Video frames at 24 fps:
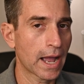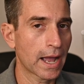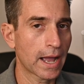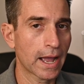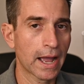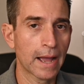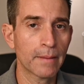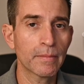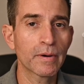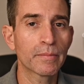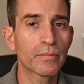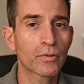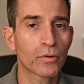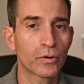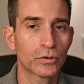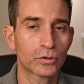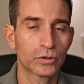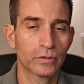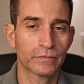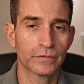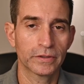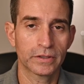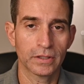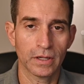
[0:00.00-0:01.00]
I'm a
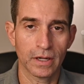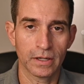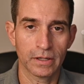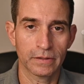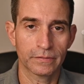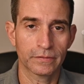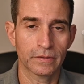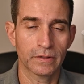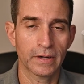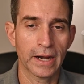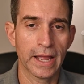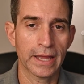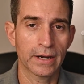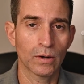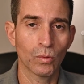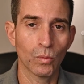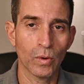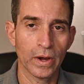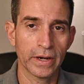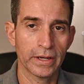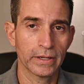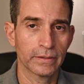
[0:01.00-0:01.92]
portrait photographer and an